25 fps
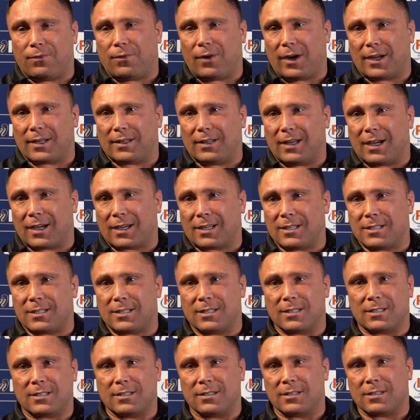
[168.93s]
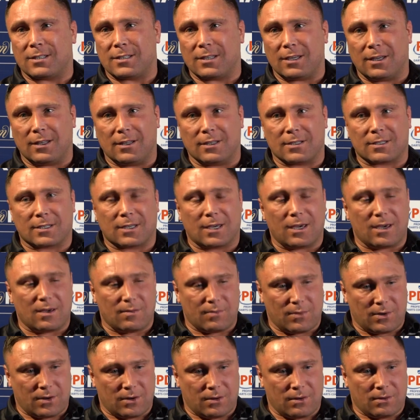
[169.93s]
find that consistency in this
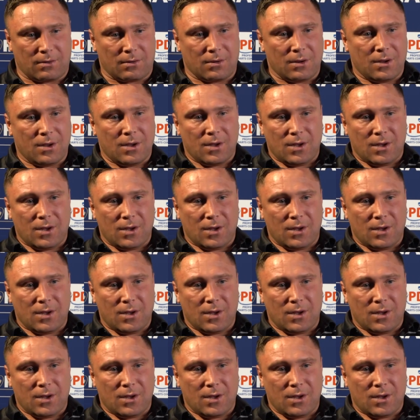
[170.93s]
game. And